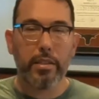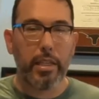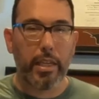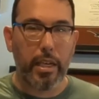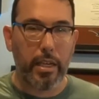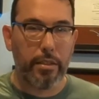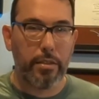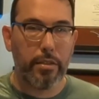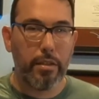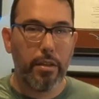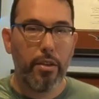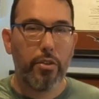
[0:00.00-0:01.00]
stickings,
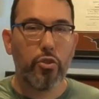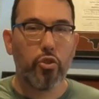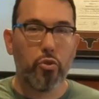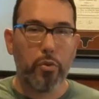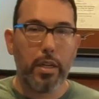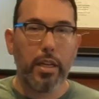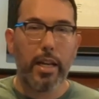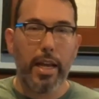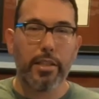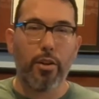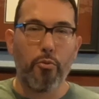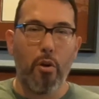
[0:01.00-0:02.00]
treat it
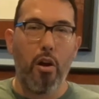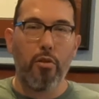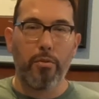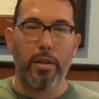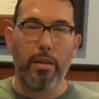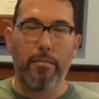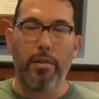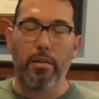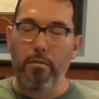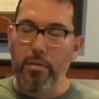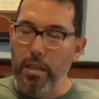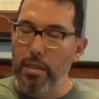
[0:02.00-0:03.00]
as a wrong rhythm.
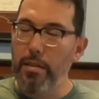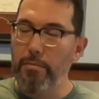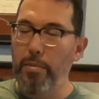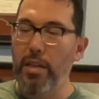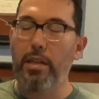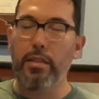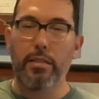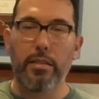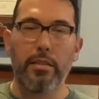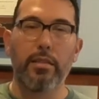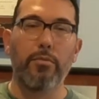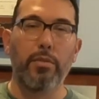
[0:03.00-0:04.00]
You need to be
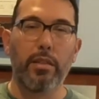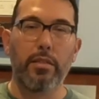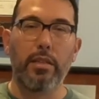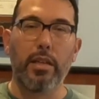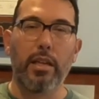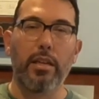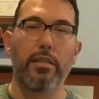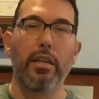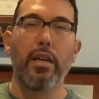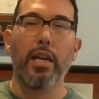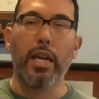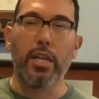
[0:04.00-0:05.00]
consistent with the stickings
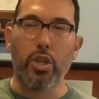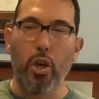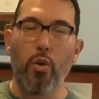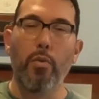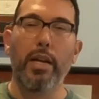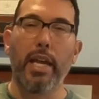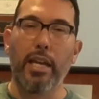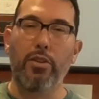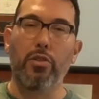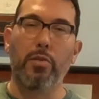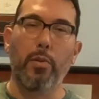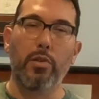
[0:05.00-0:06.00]
and know what hand
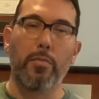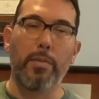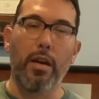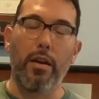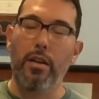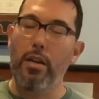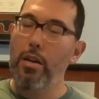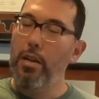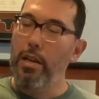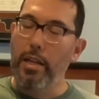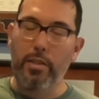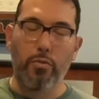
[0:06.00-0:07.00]
you're supposed to be on.
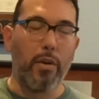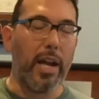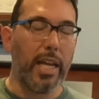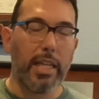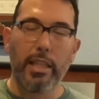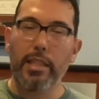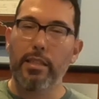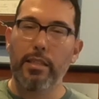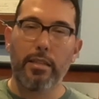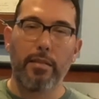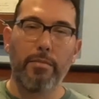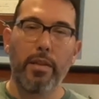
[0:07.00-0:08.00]
It's right hand lead
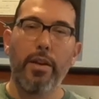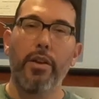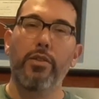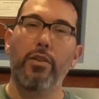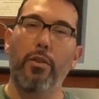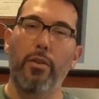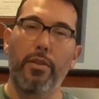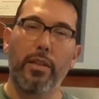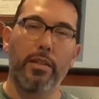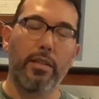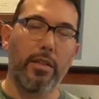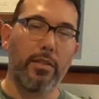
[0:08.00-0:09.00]
system, so
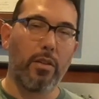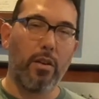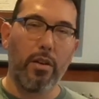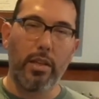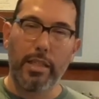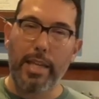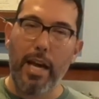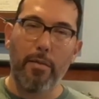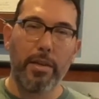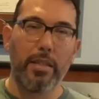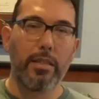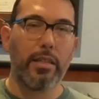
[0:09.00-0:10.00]
this is
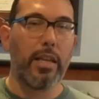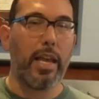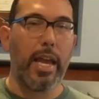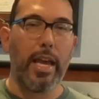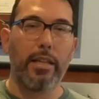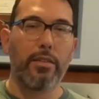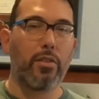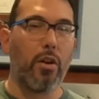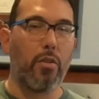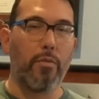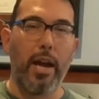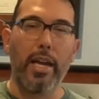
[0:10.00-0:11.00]
downbeats and ands
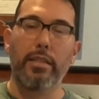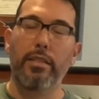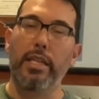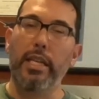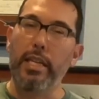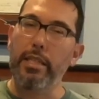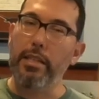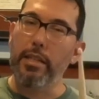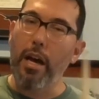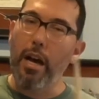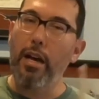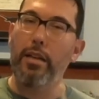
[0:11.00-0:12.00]
are rights, E's
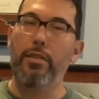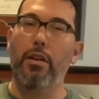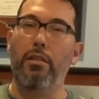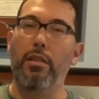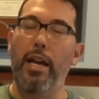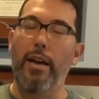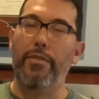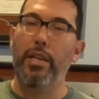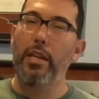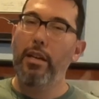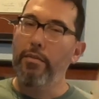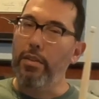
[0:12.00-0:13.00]
and U's are left.
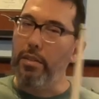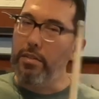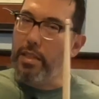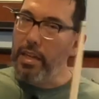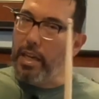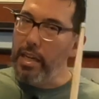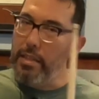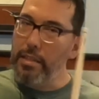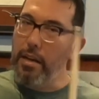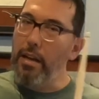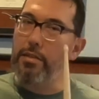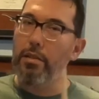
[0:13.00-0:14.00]
If you just think E's
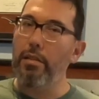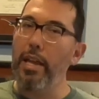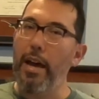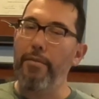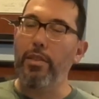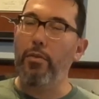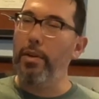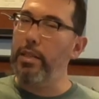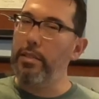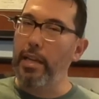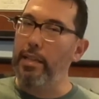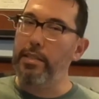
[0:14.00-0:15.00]
and U's are left, the
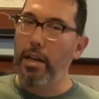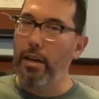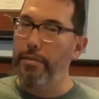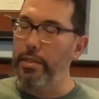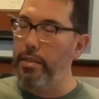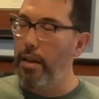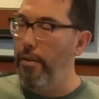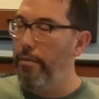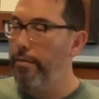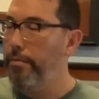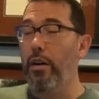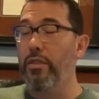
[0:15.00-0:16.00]
rest takes care of itself.
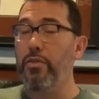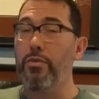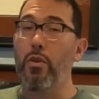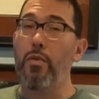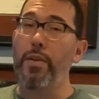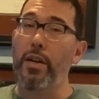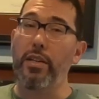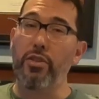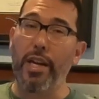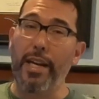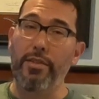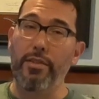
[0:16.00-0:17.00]
Also, note value
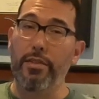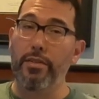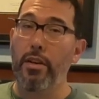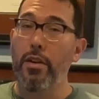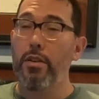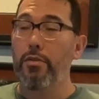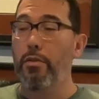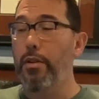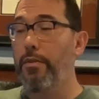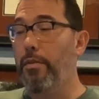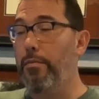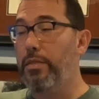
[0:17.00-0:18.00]
changes, going
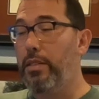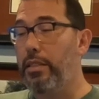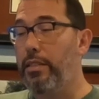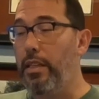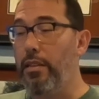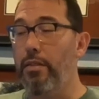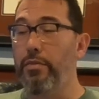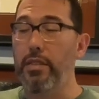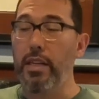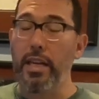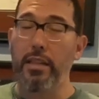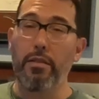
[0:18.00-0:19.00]
from 16th notes
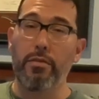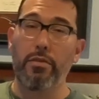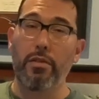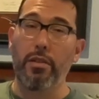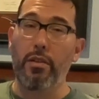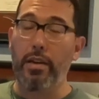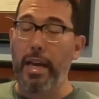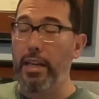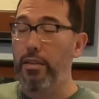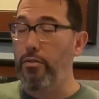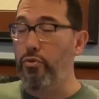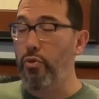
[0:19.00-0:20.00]
and 8th notes to
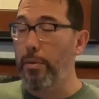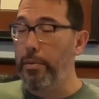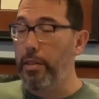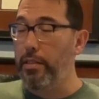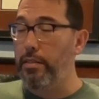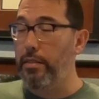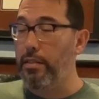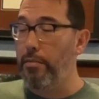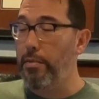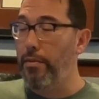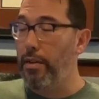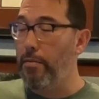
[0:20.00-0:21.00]
8th note triplets is going to
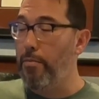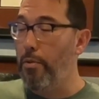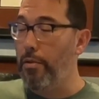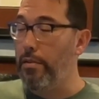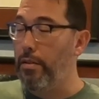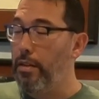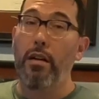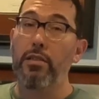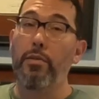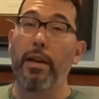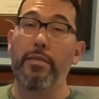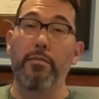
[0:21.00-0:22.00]
be very important.
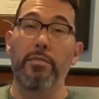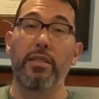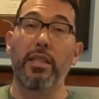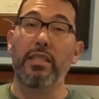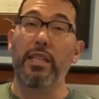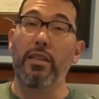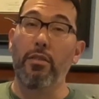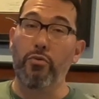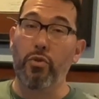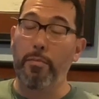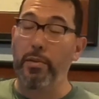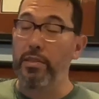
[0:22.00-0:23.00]
Also, we have some 16th note
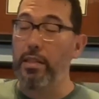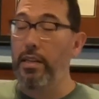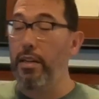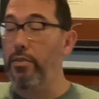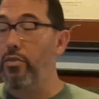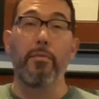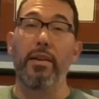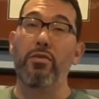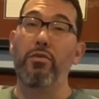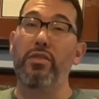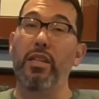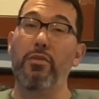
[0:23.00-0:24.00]
triplets in here, so make
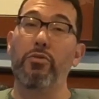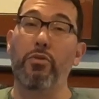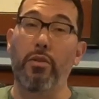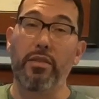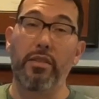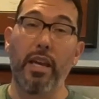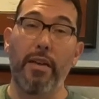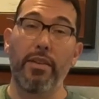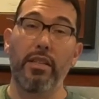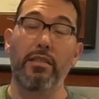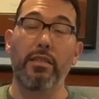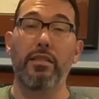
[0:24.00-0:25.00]
sure single stroke
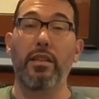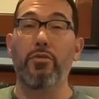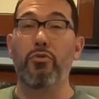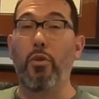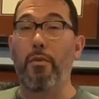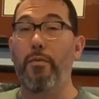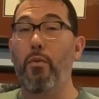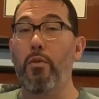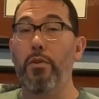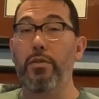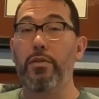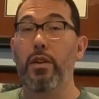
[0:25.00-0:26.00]
7s and single stroke
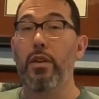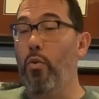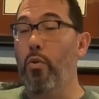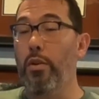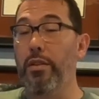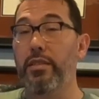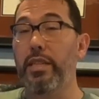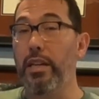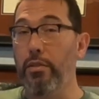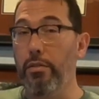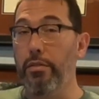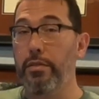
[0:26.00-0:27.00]
4s or
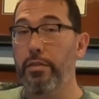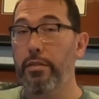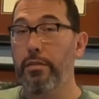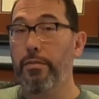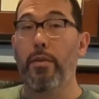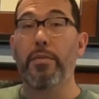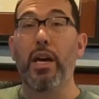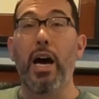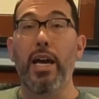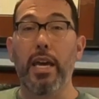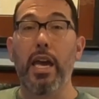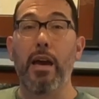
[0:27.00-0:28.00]
singles from the
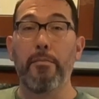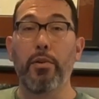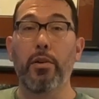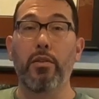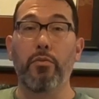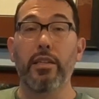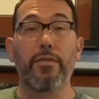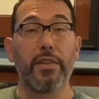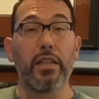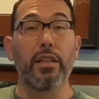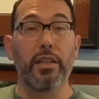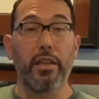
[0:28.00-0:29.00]
IA Handbook is
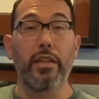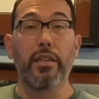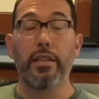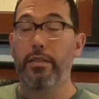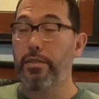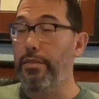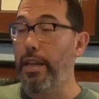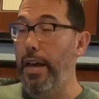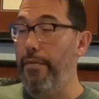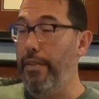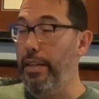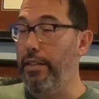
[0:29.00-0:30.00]
feeling good so
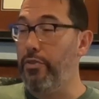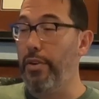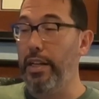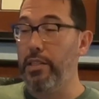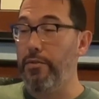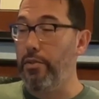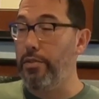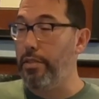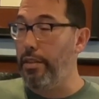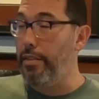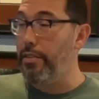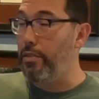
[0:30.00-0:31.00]
that it transfers
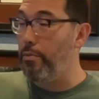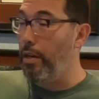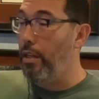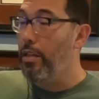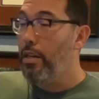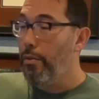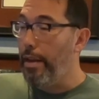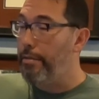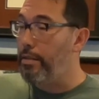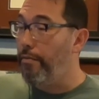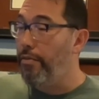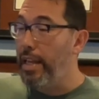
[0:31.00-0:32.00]
to this as well. We have
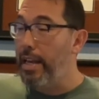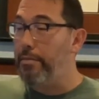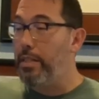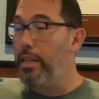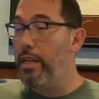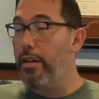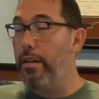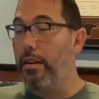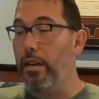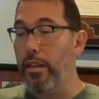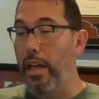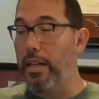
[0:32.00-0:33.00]
some flams in
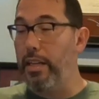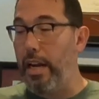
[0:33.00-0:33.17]
here, a lot of